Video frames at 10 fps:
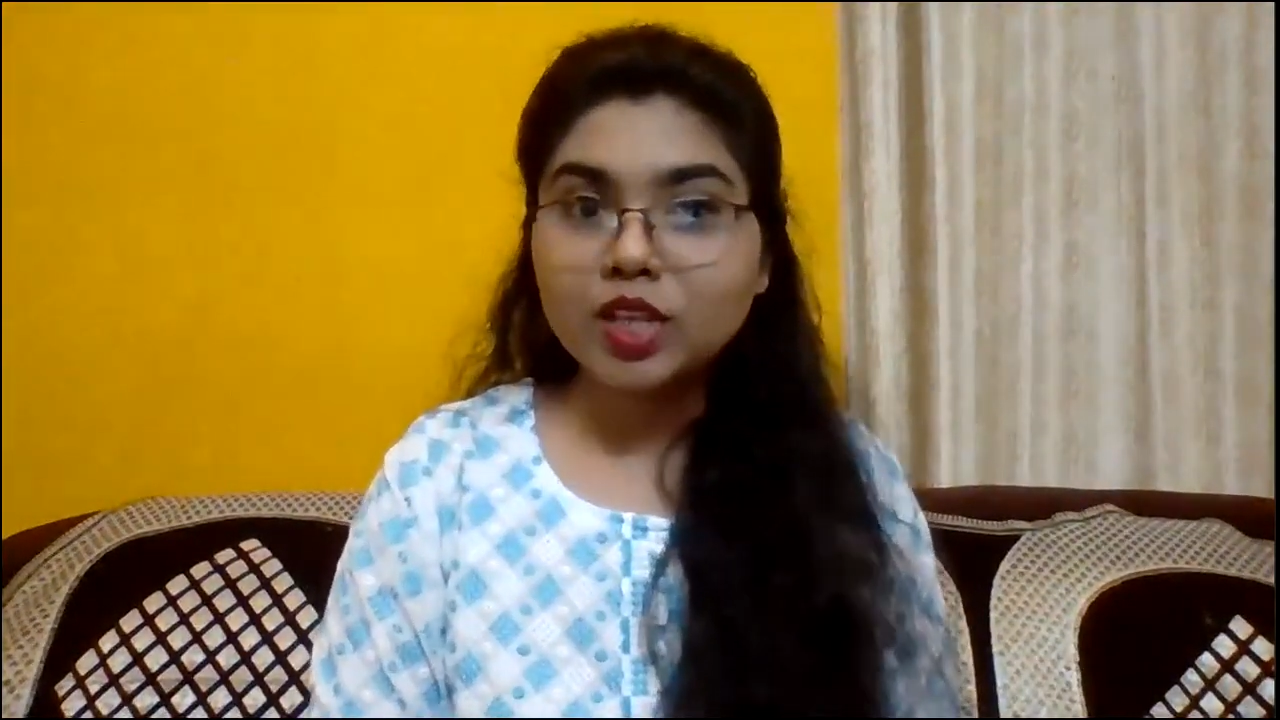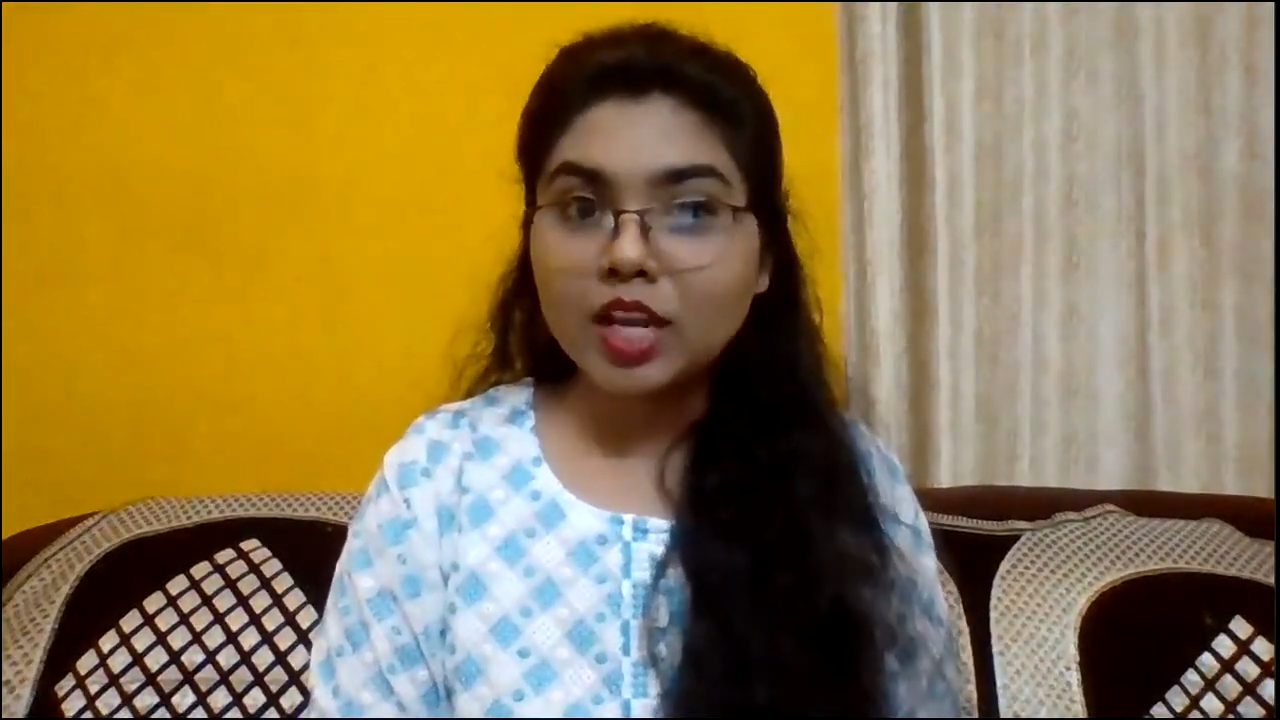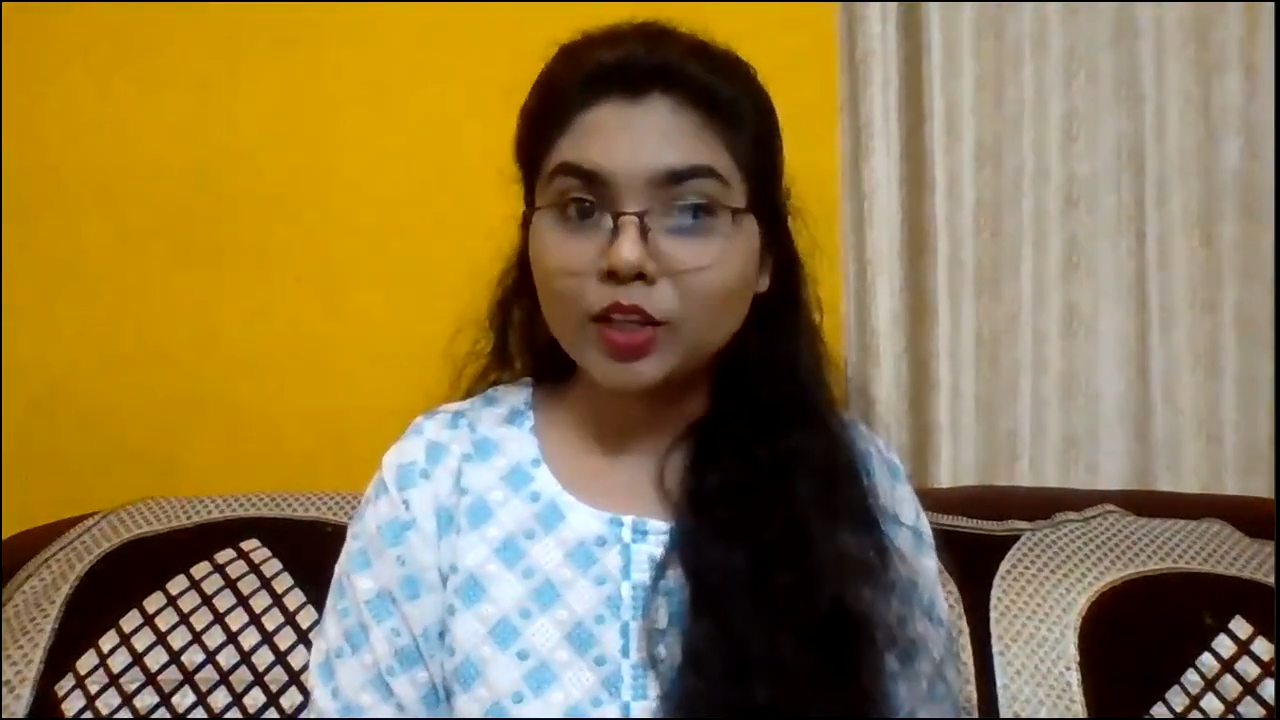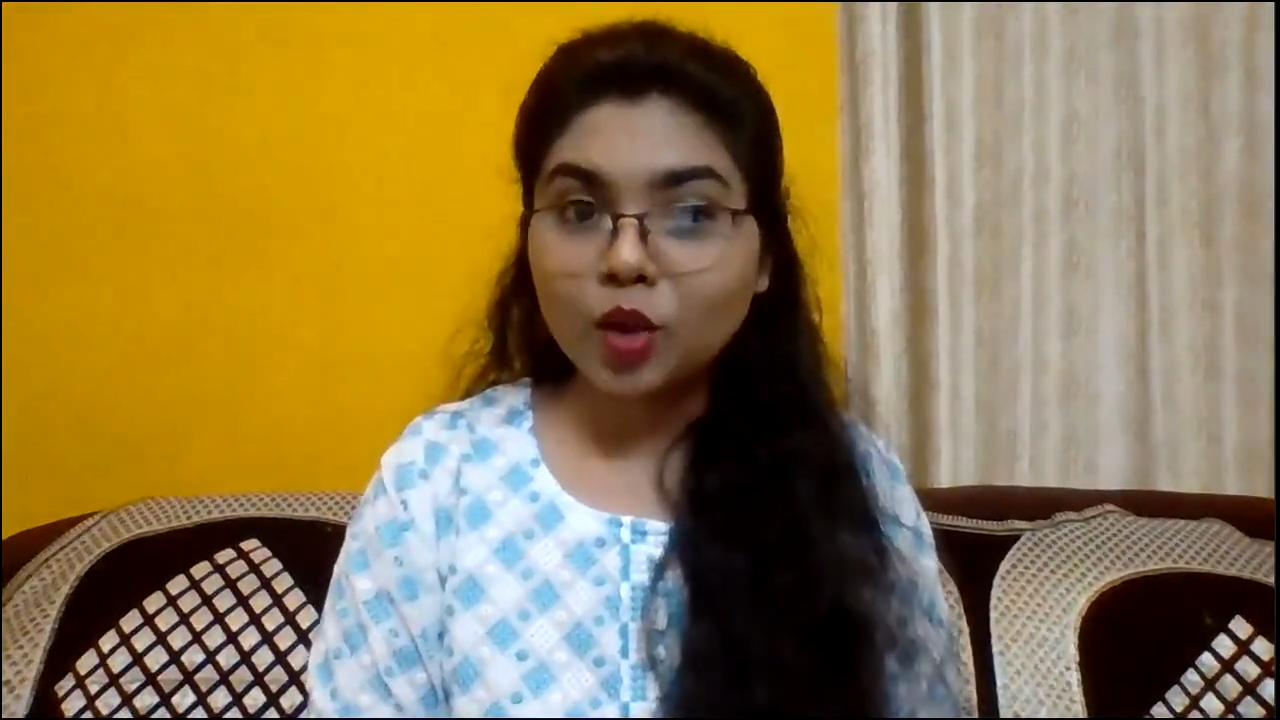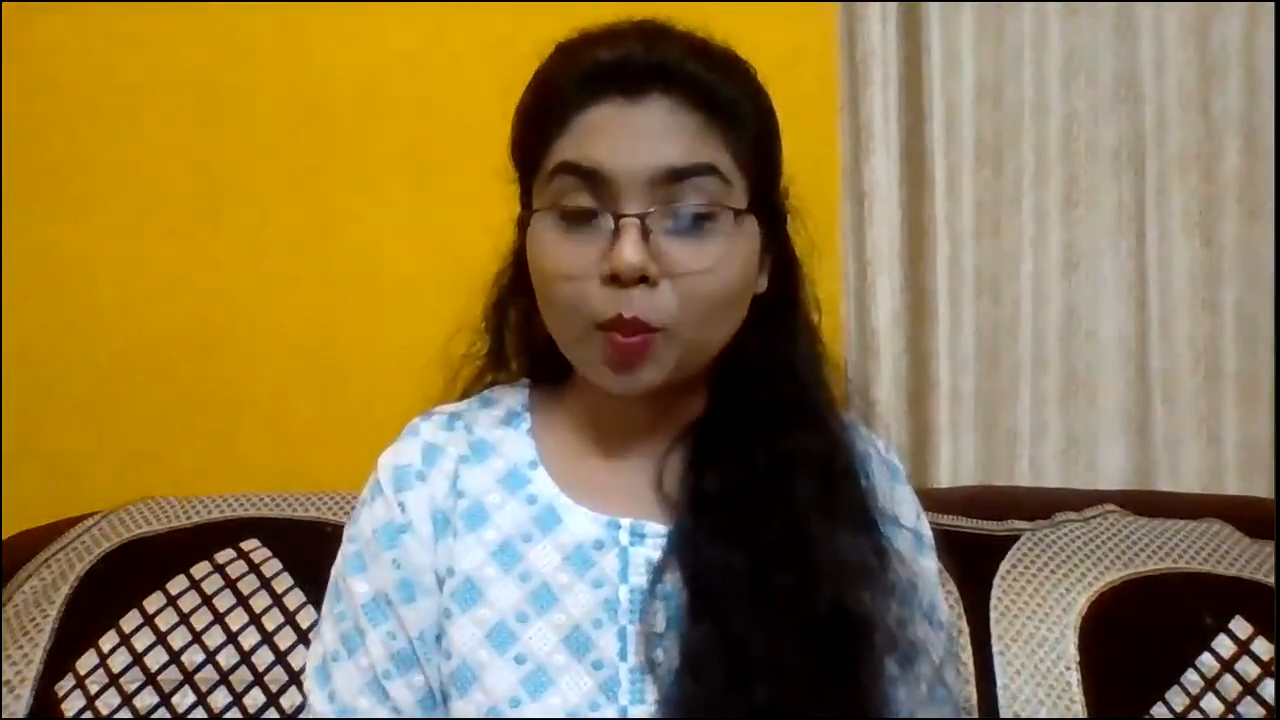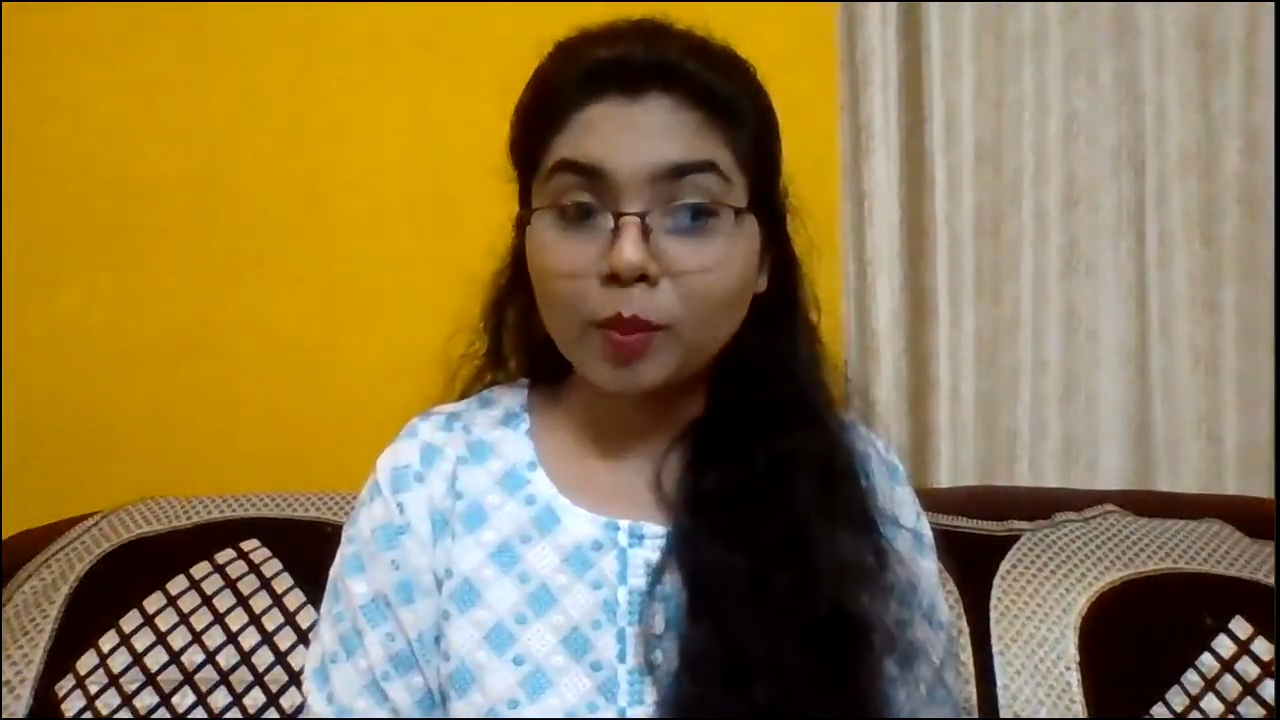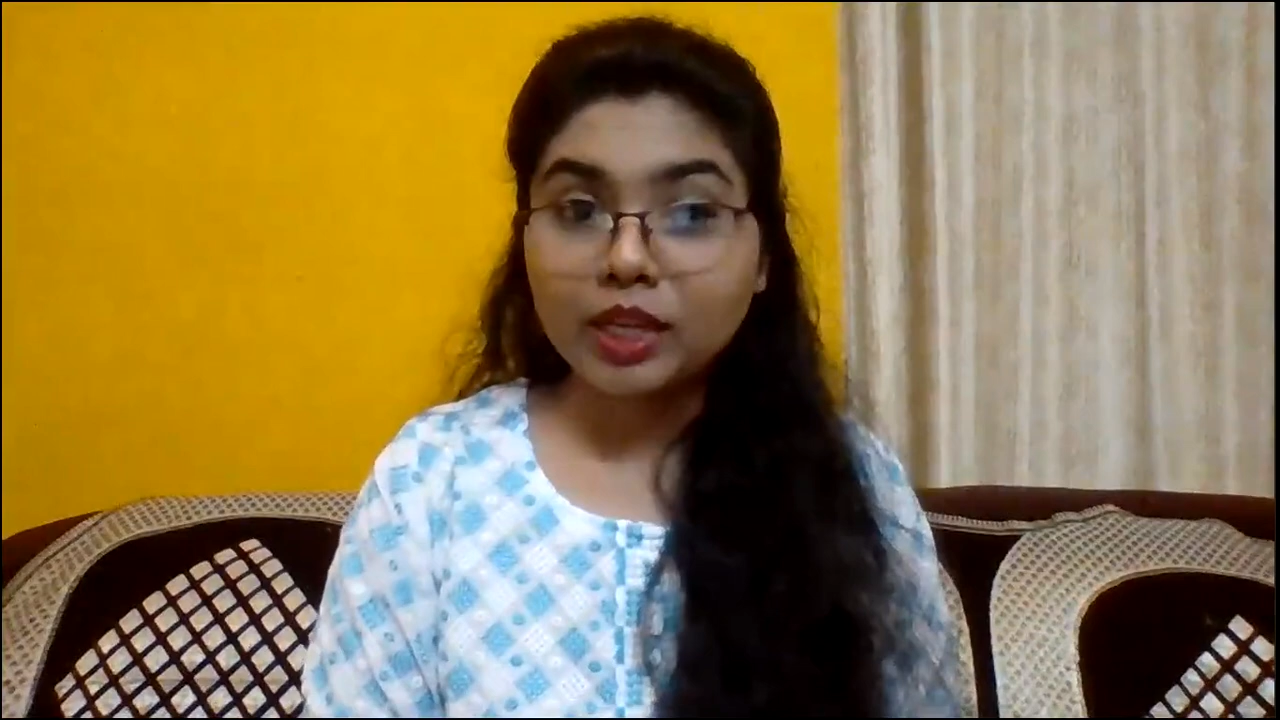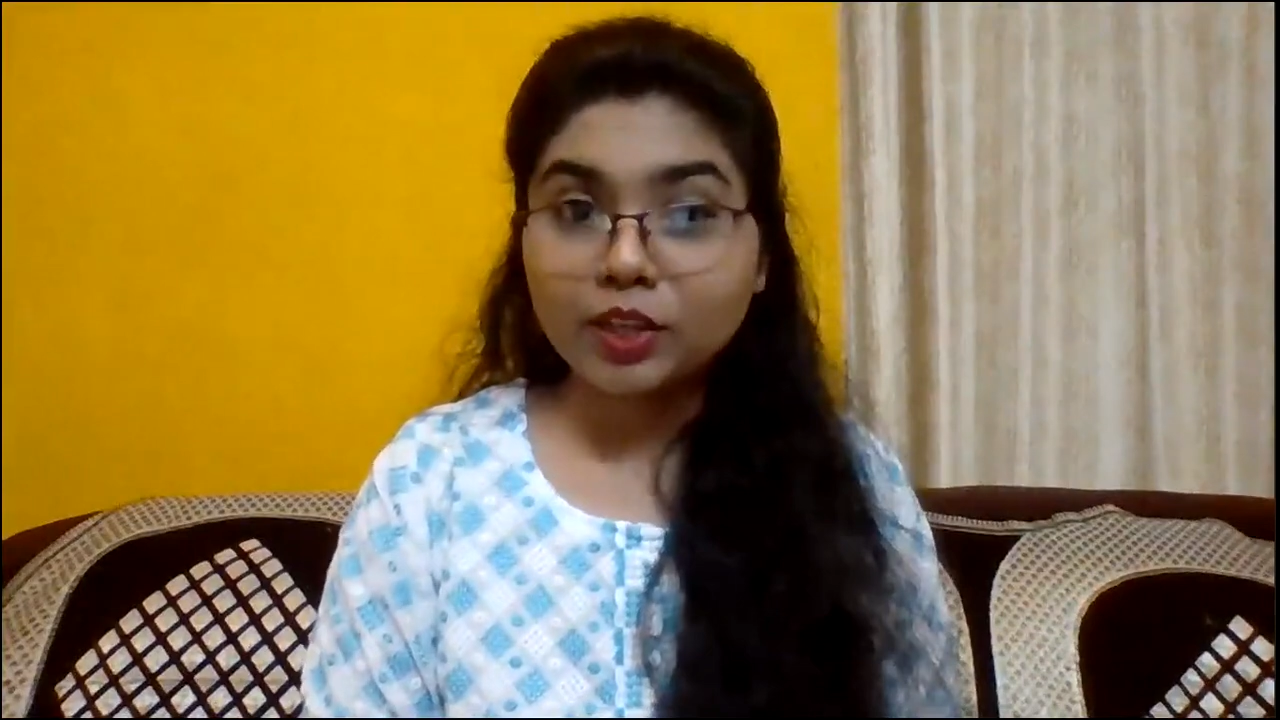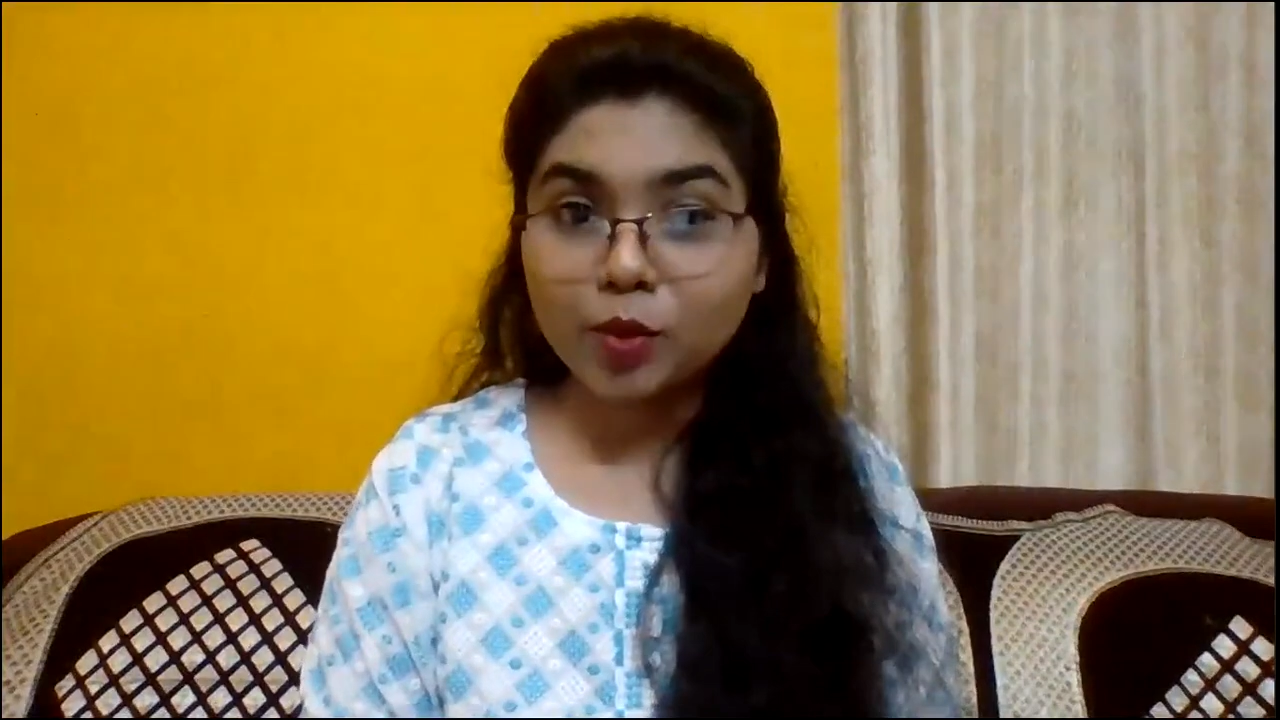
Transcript: our topic